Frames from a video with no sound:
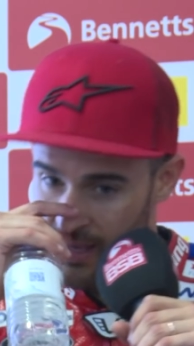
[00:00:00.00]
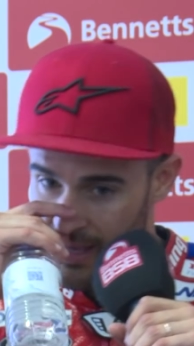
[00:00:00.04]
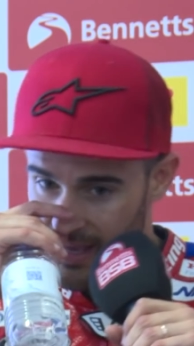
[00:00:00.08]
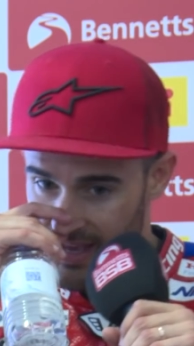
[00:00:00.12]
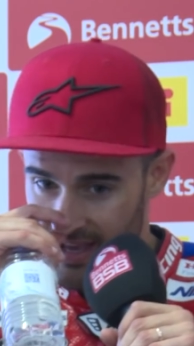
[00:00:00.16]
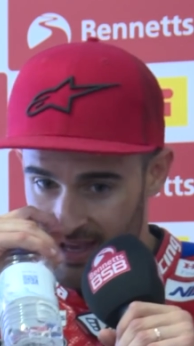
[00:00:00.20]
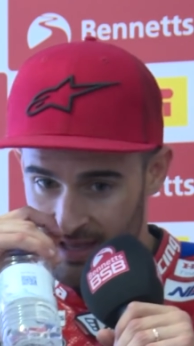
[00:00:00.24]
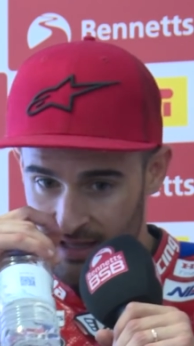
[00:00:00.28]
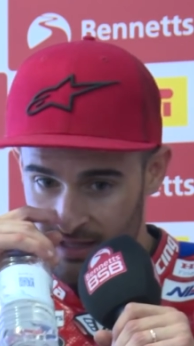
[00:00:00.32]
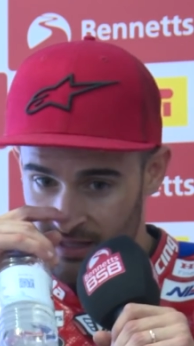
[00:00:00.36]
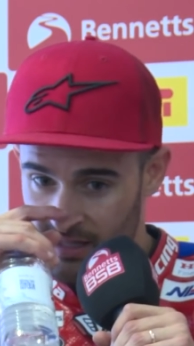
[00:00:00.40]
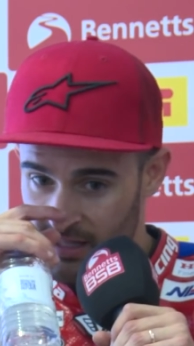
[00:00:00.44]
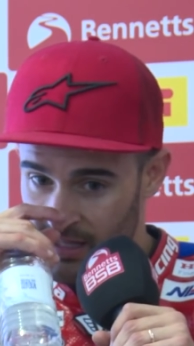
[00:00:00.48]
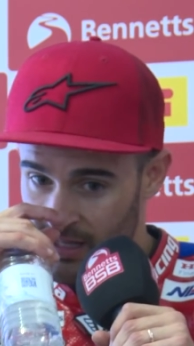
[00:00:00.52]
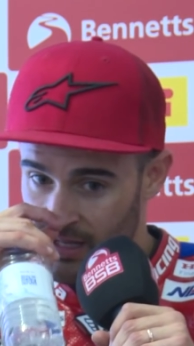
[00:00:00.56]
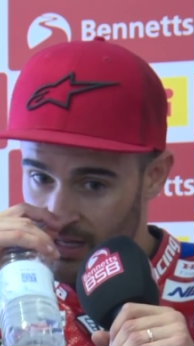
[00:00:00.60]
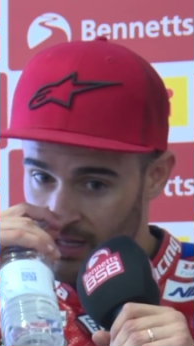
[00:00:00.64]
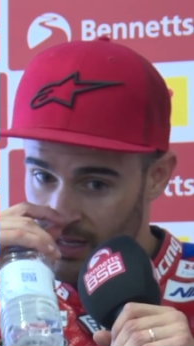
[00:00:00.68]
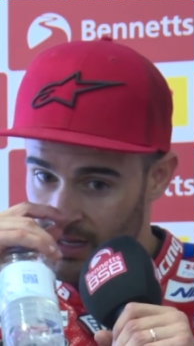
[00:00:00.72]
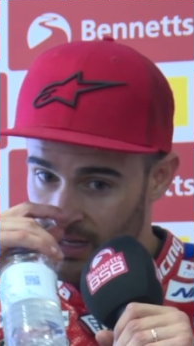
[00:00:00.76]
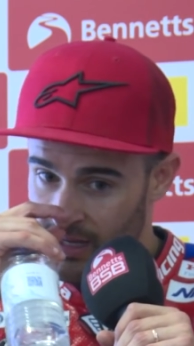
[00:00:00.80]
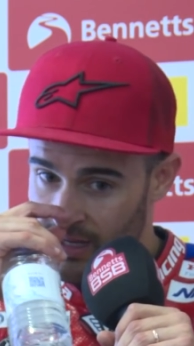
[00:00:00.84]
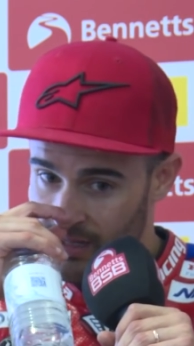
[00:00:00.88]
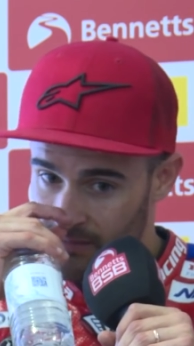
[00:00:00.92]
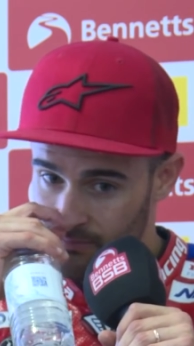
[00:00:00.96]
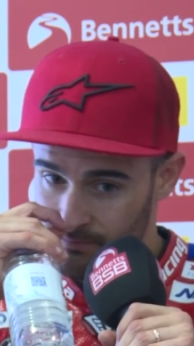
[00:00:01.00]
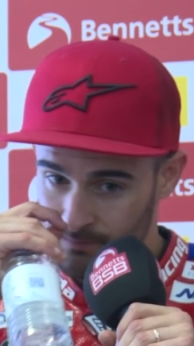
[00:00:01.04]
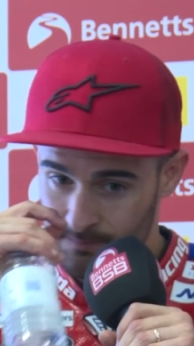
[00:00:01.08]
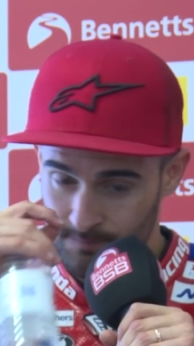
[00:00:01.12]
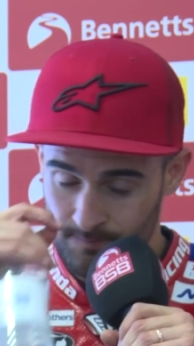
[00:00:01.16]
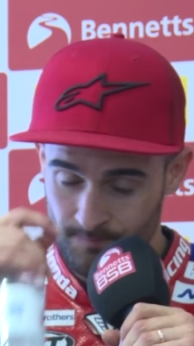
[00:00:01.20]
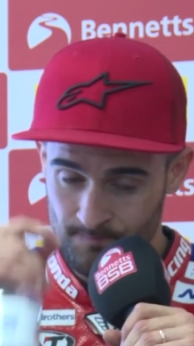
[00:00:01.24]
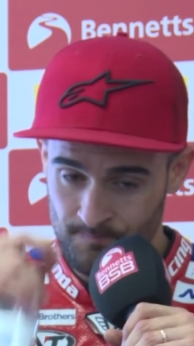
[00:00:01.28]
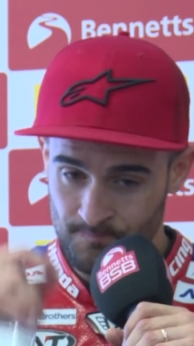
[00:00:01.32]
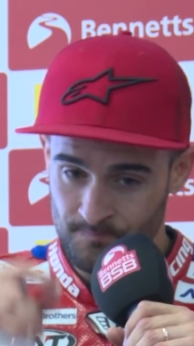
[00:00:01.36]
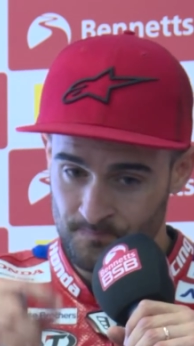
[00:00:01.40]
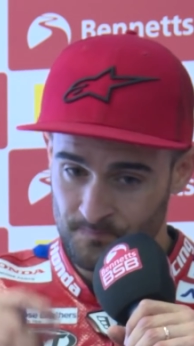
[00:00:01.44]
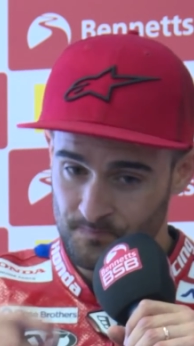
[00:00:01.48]
And
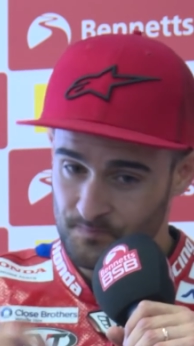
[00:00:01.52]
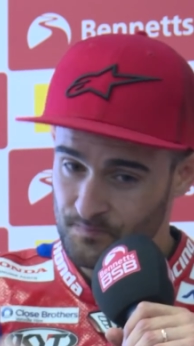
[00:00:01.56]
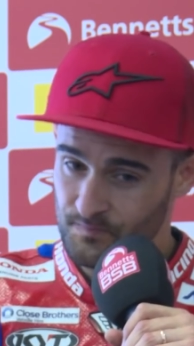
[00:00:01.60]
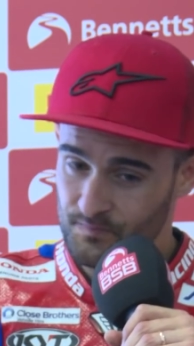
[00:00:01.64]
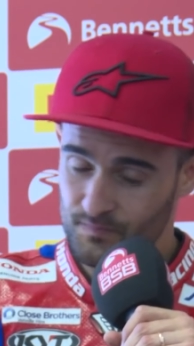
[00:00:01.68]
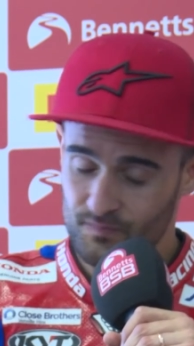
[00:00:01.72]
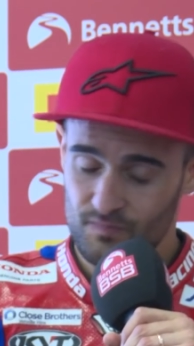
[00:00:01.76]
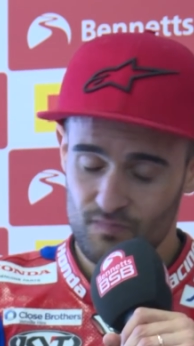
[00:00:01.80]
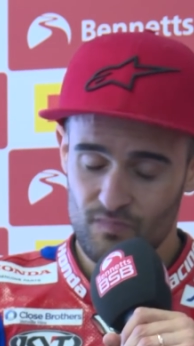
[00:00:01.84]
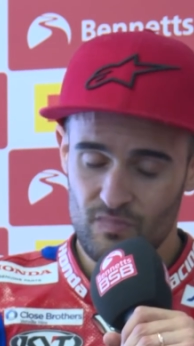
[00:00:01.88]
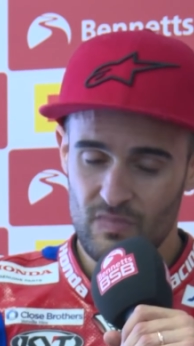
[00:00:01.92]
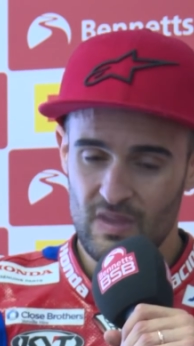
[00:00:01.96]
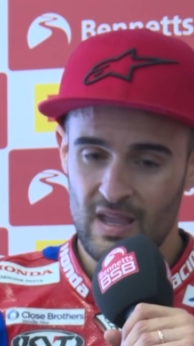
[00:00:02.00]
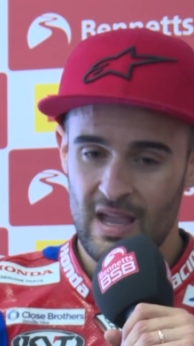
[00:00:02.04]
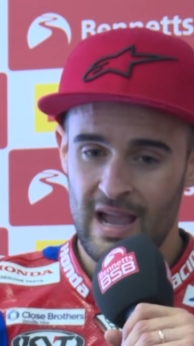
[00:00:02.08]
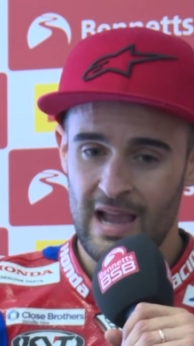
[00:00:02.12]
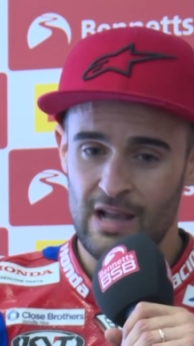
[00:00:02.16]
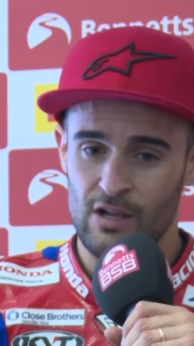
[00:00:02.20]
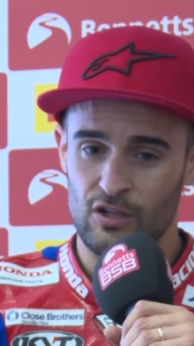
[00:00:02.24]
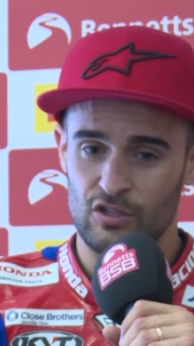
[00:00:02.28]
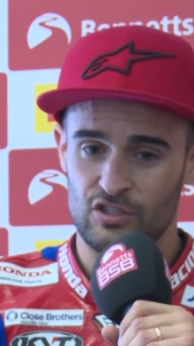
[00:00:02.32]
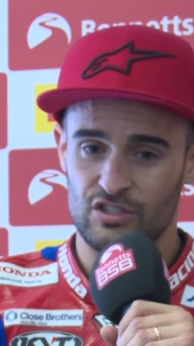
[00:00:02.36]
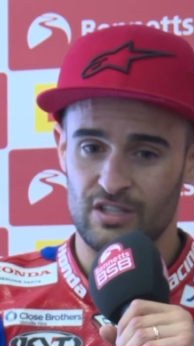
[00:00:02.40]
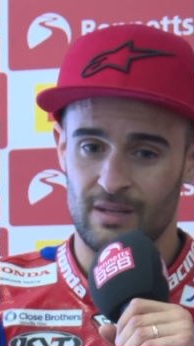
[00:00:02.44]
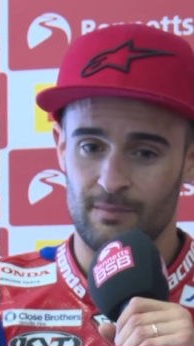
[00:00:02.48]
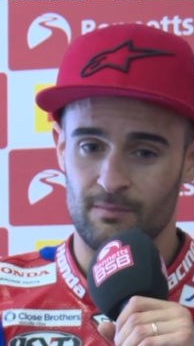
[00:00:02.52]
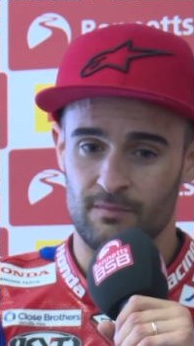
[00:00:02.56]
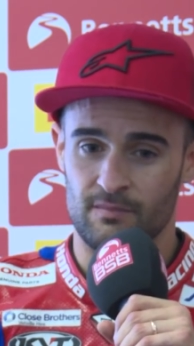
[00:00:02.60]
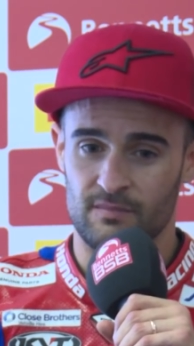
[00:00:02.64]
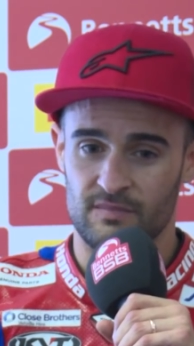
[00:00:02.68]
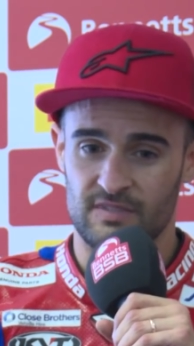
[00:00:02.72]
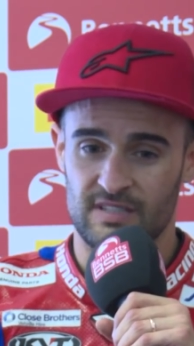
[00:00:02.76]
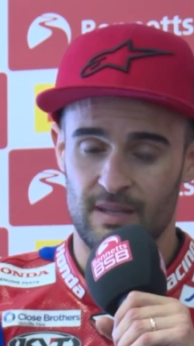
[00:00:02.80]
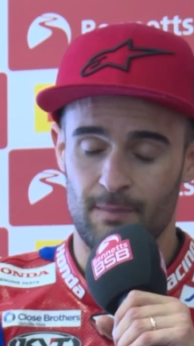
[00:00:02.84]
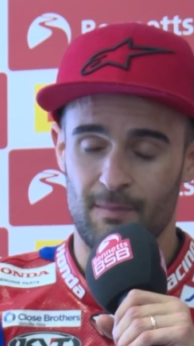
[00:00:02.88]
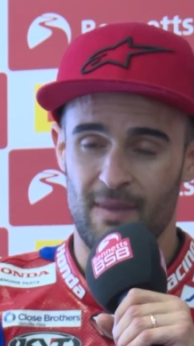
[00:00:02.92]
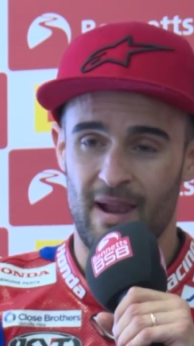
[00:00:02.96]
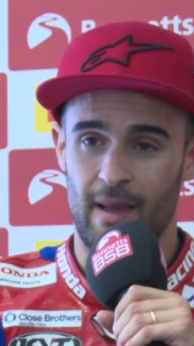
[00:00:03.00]
I lost
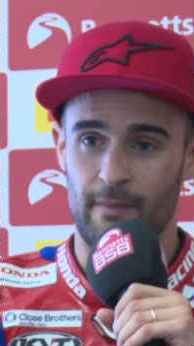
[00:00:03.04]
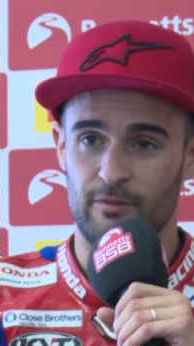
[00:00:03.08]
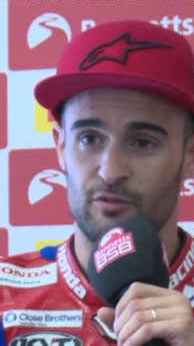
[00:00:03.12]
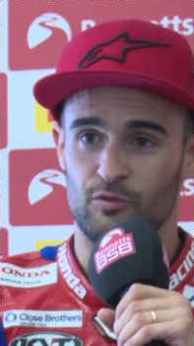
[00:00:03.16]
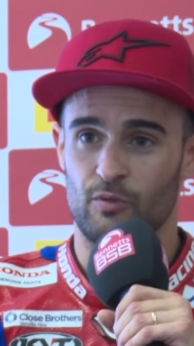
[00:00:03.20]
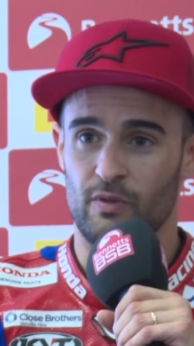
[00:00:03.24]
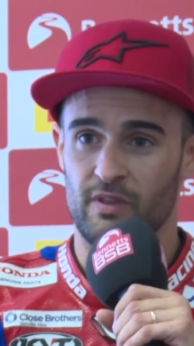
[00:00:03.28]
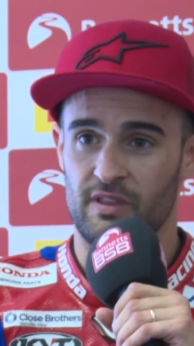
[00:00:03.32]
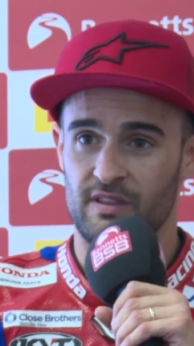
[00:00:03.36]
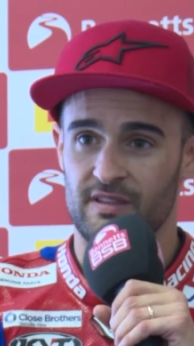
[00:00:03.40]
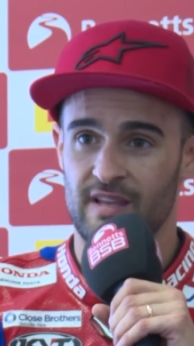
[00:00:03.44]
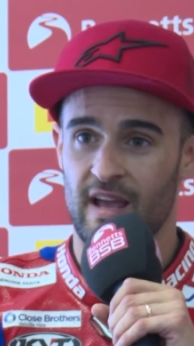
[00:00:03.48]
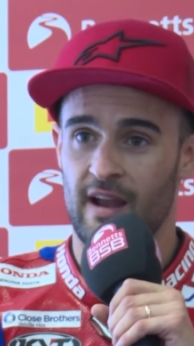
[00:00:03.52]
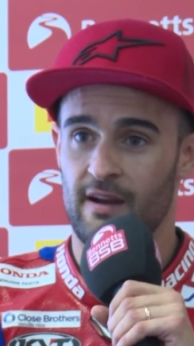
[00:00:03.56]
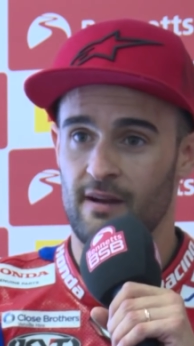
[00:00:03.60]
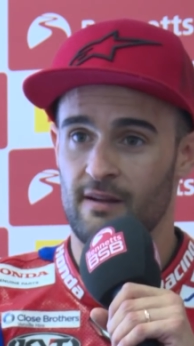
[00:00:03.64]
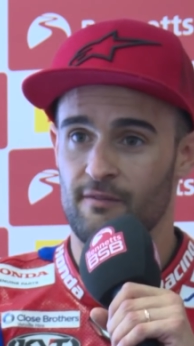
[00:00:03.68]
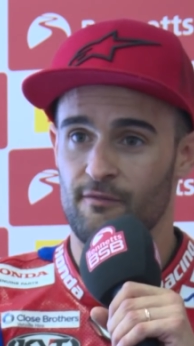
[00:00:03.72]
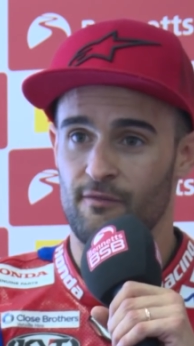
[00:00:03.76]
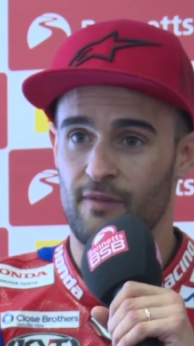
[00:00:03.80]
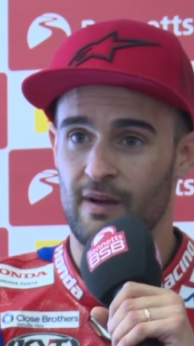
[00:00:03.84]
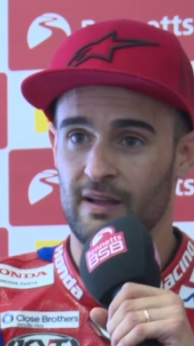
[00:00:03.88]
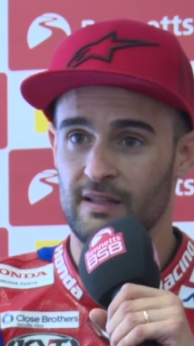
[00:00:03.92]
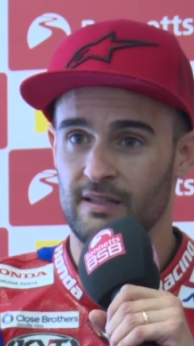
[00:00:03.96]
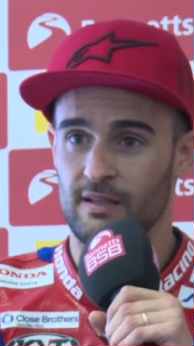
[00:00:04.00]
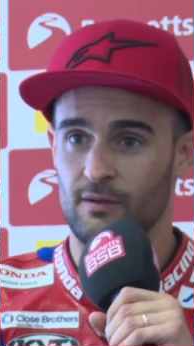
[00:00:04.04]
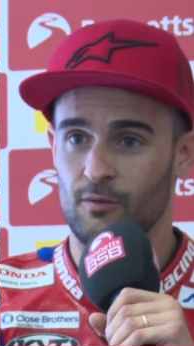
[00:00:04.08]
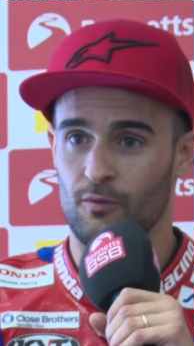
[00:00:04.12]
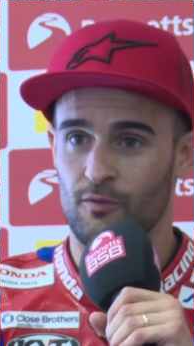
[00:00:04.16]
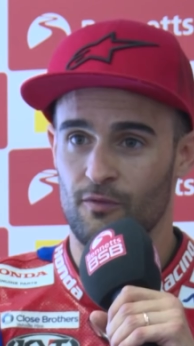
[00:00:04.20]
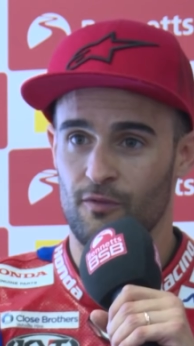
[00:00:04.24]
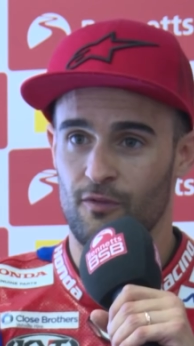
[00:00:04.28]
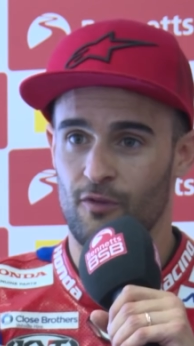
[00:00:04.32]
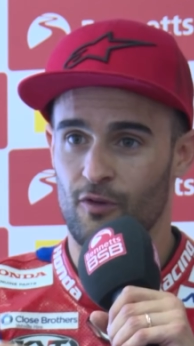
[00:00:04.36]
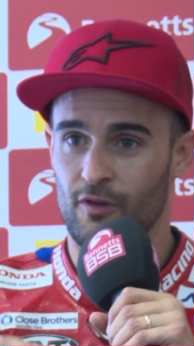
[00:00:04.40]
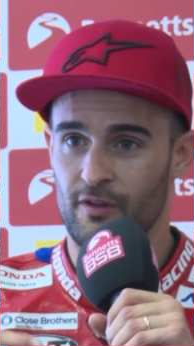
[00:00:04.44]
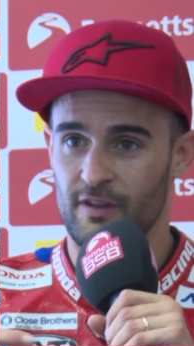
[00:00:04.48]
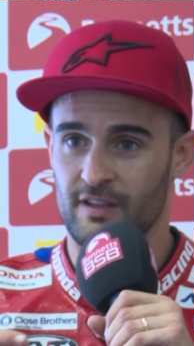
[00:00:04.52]
some laps with Taran fighting
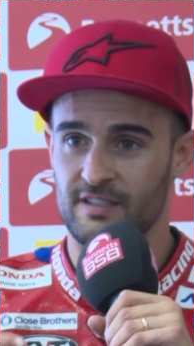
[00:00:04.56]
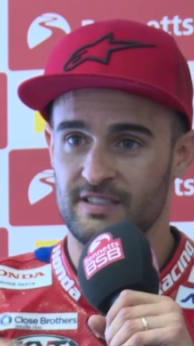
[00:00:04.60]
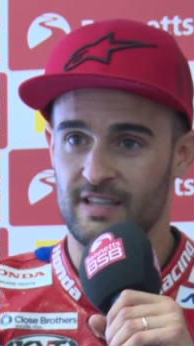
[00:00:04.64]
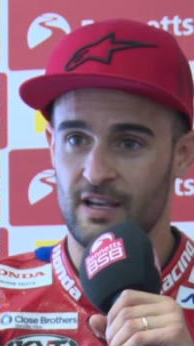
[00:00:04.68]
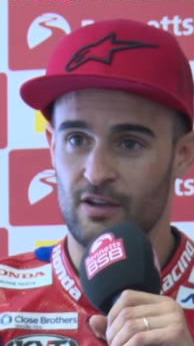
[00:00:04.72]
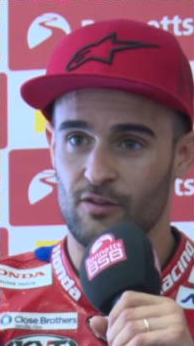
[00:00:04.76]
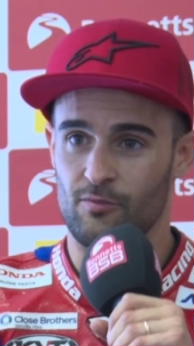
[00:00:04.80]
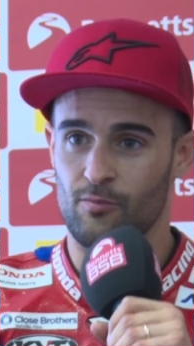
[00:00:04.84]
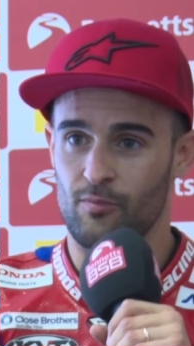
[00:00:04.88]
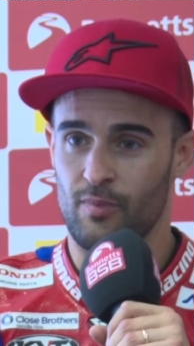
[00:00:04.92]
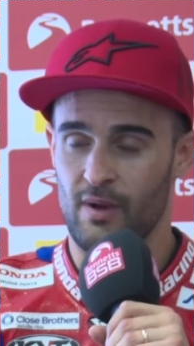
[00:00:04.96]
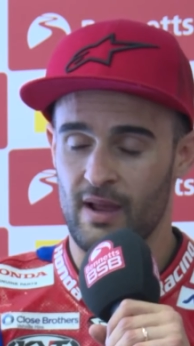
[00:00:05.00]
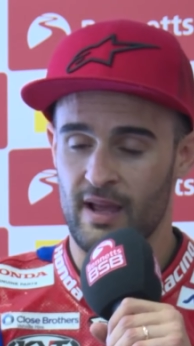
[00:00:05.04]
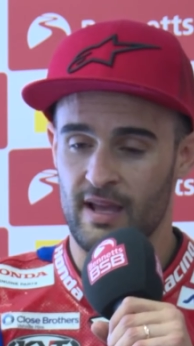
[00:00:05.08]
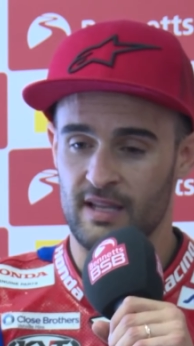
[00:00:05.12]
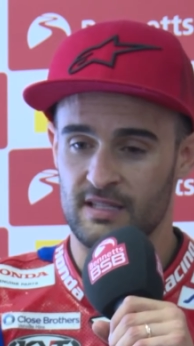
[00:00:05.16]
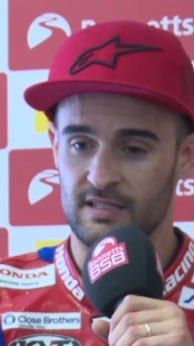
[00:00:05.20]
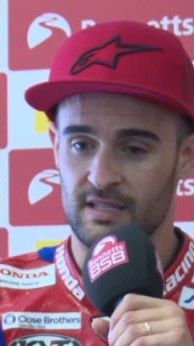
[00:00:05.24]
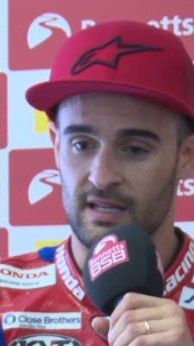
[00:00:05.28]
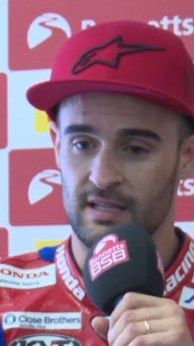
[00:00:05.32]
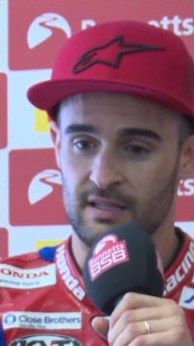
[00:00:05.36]
for the second place,